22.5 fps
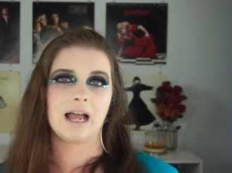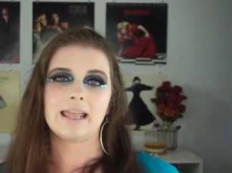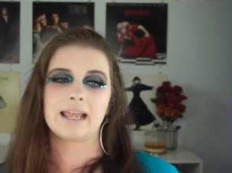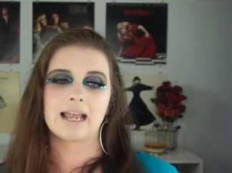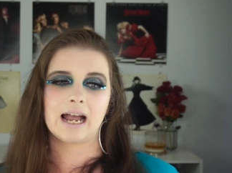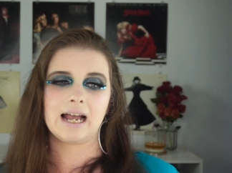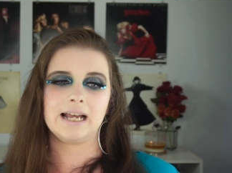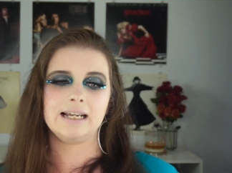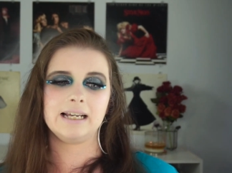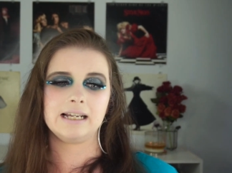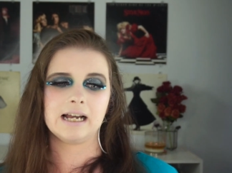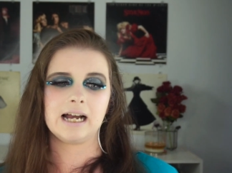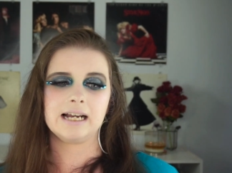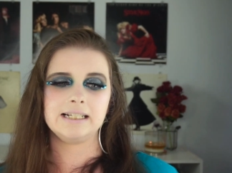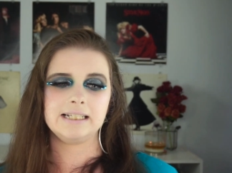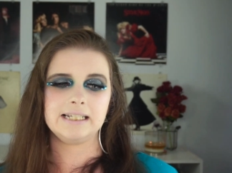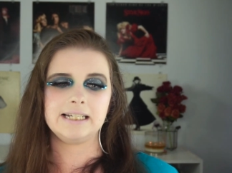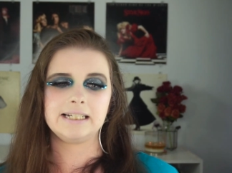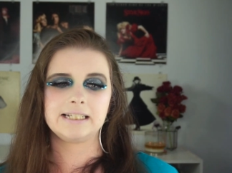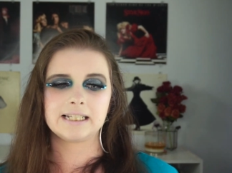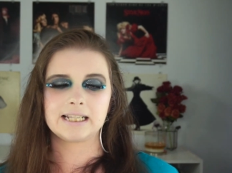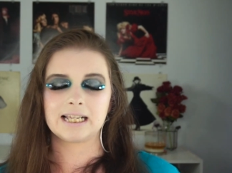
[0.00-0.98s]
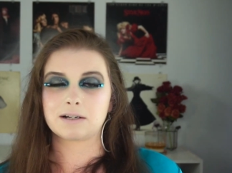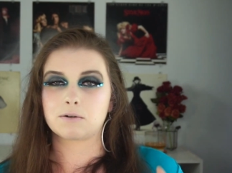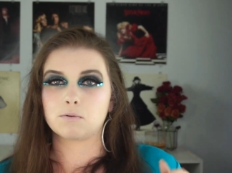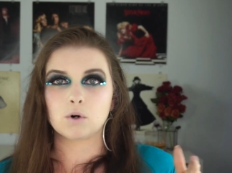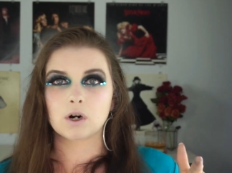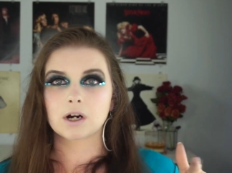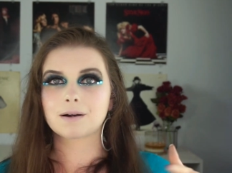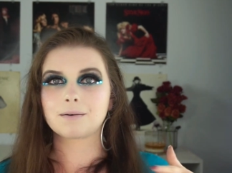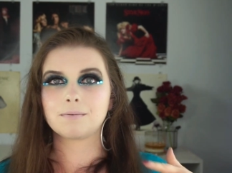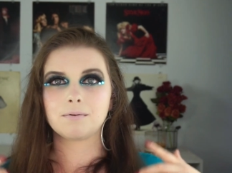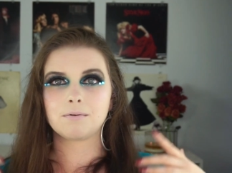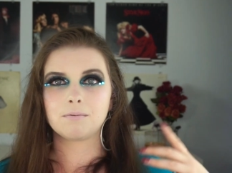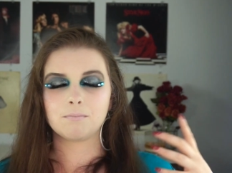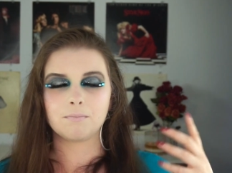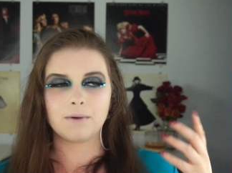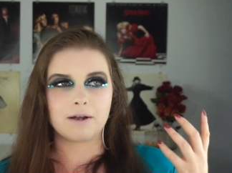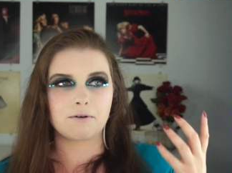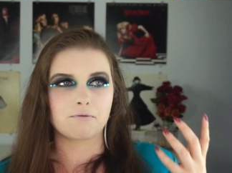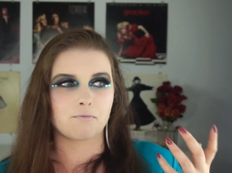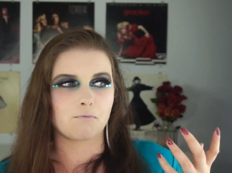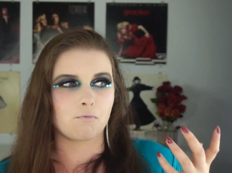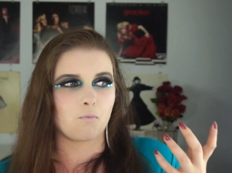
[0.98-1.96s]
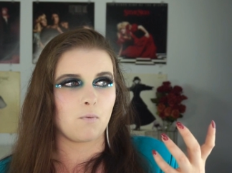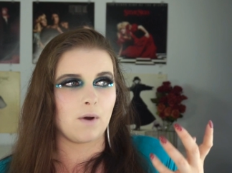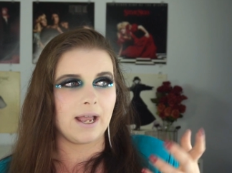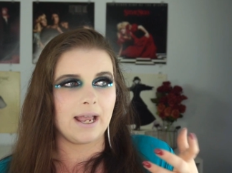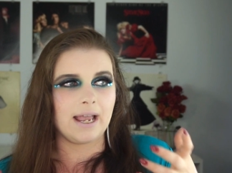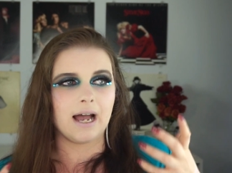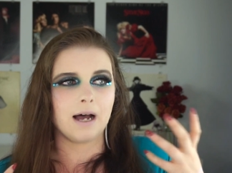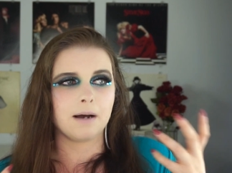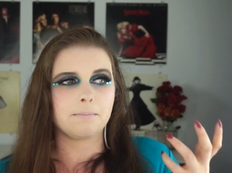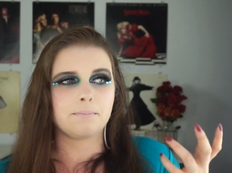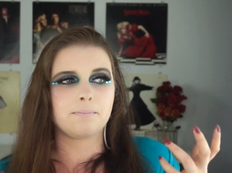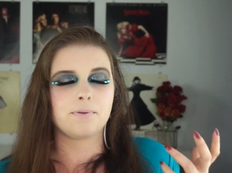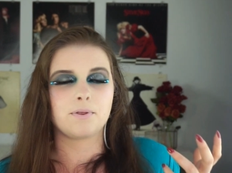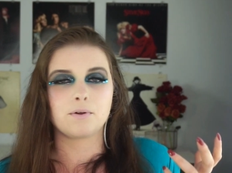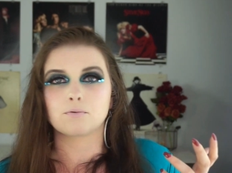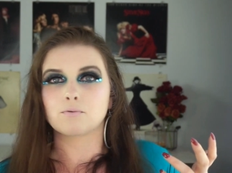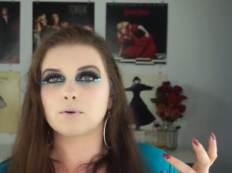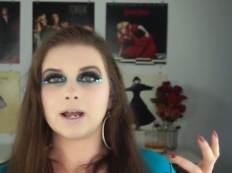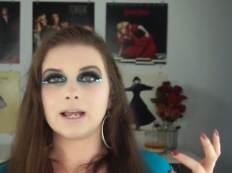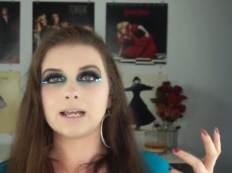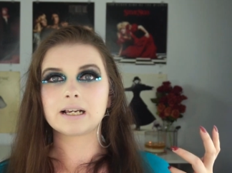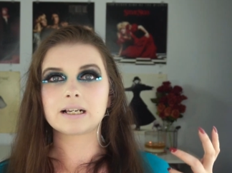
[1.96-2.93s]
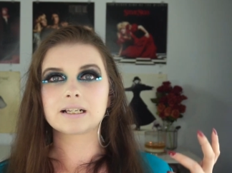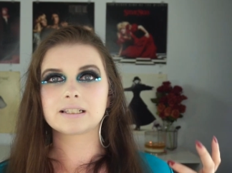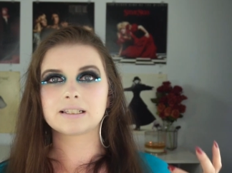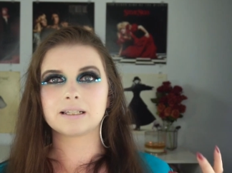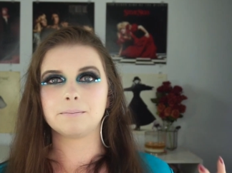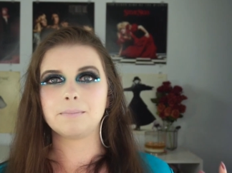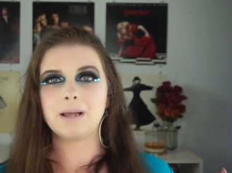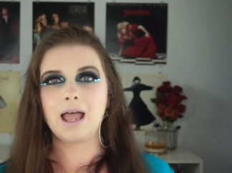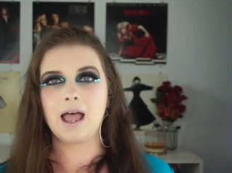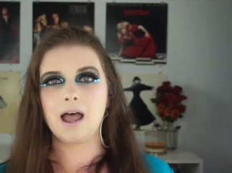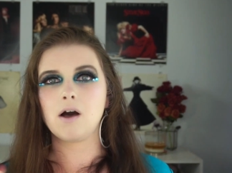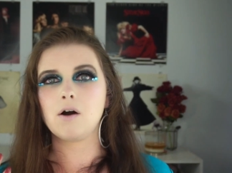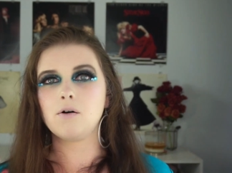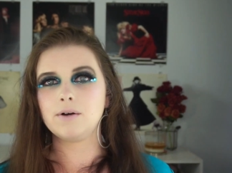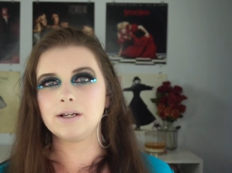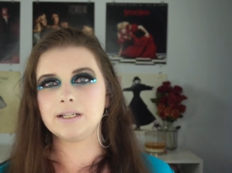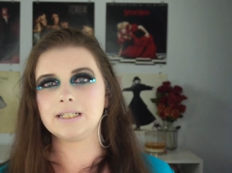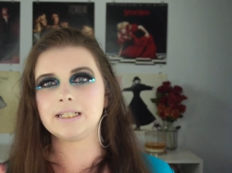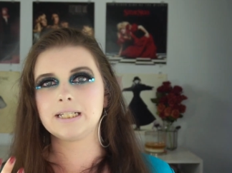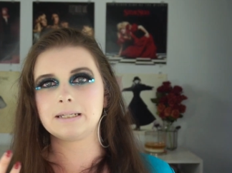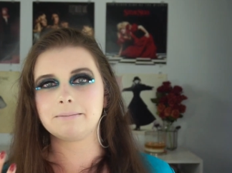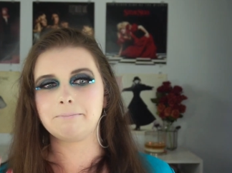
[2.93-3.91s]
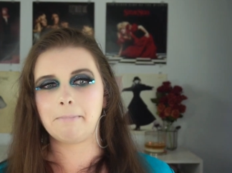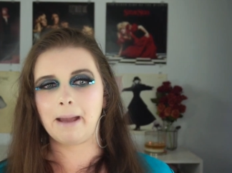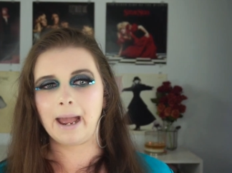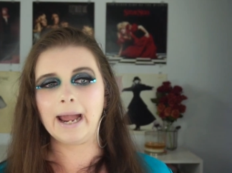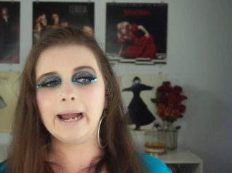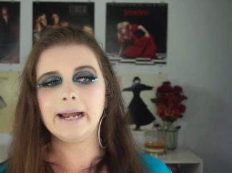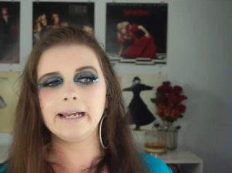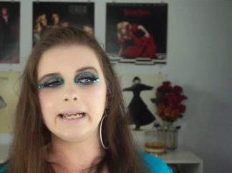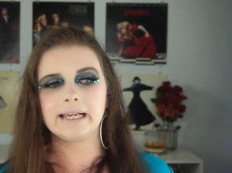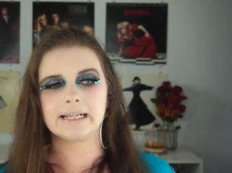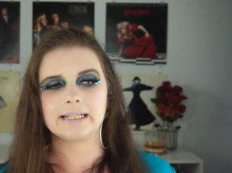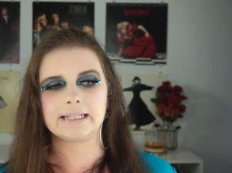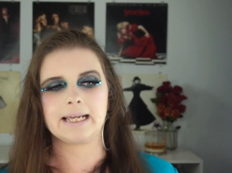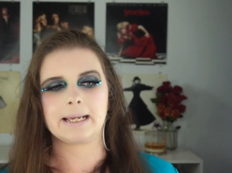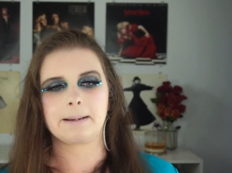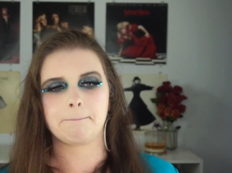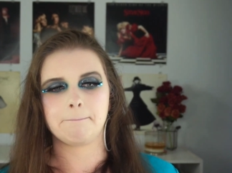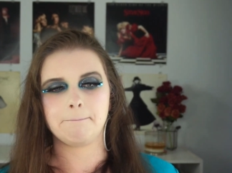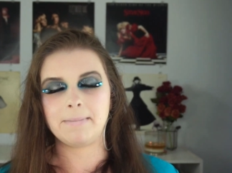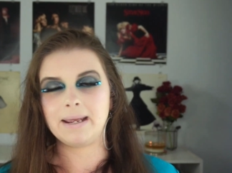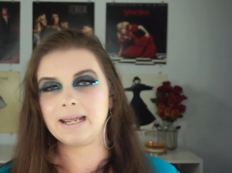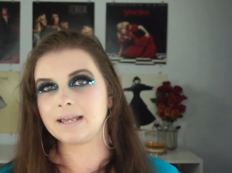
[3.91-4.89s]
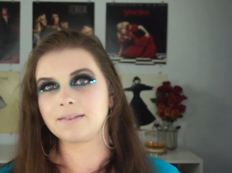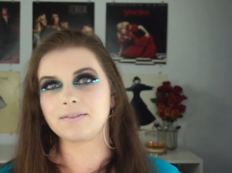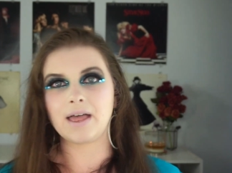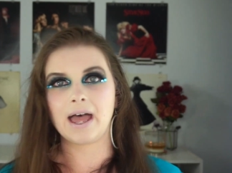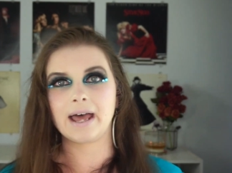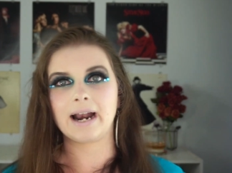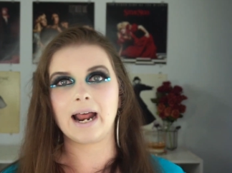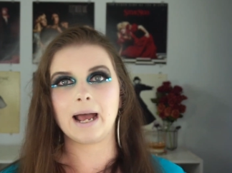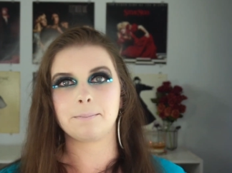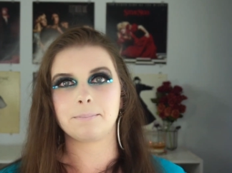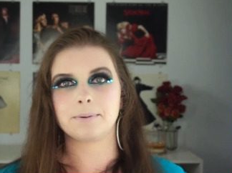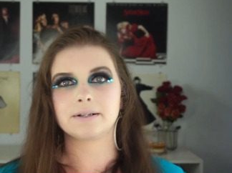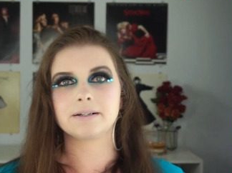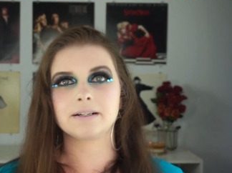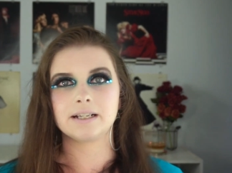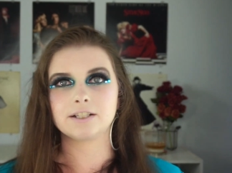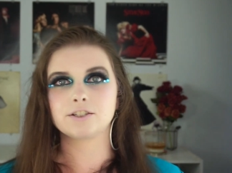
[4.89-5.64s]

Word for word: I, like, I, I need to like work my way up the rank somehow into Mac and like make that happen.